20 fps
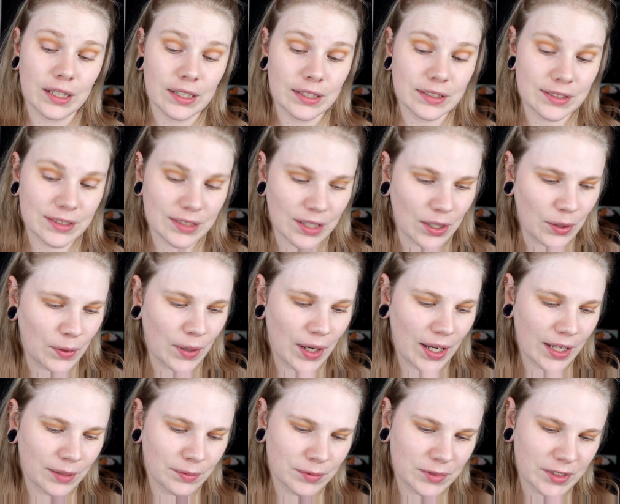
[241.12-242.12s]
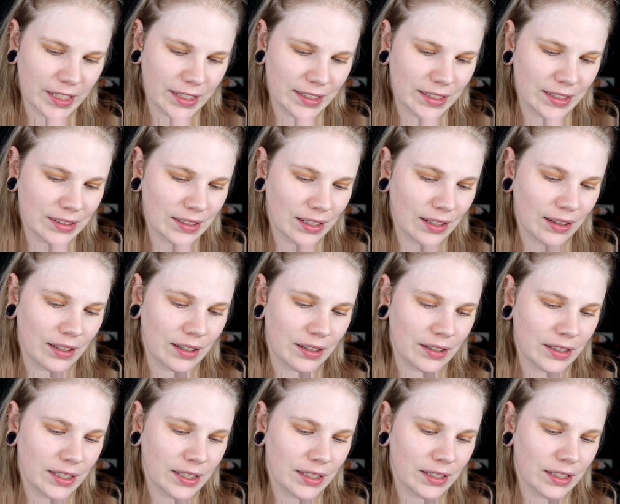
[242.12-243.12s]
So, I am taking the
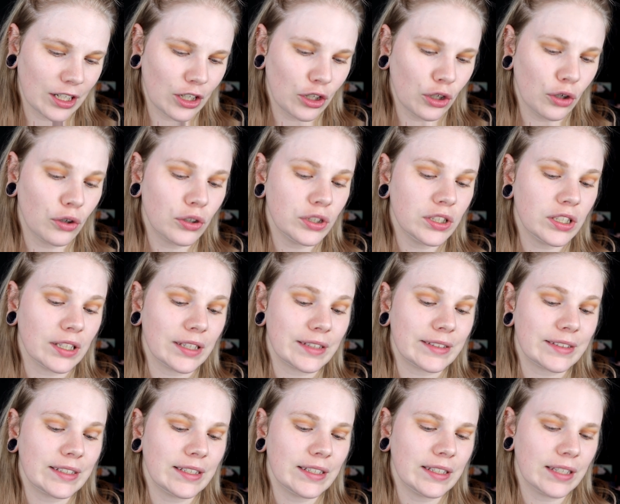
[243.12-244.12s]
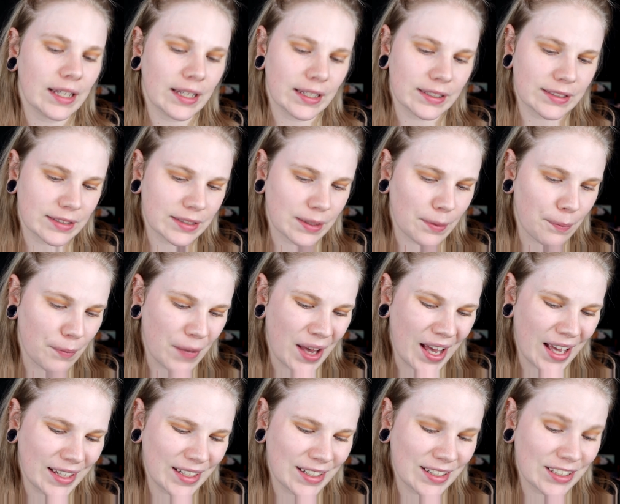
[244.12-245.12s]
lo Loyalty as
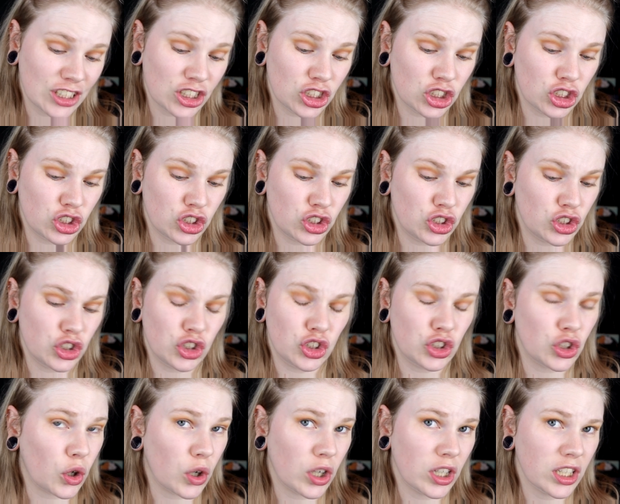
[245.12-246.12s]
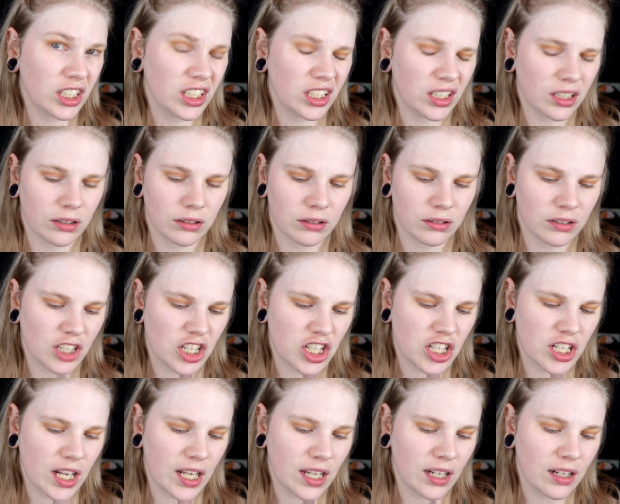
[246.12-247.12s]
my dark
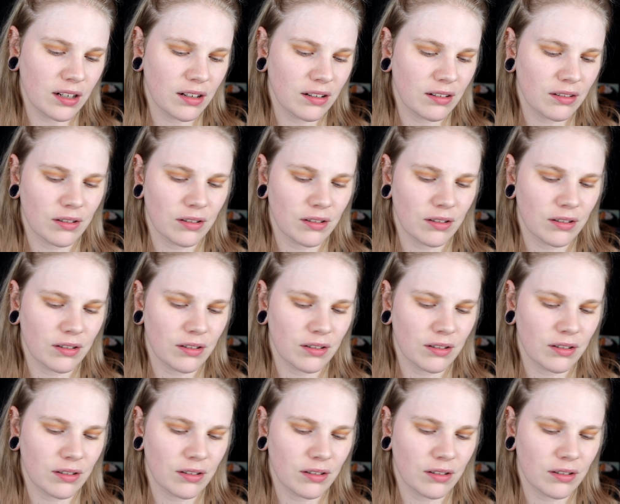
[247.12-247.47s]
shade.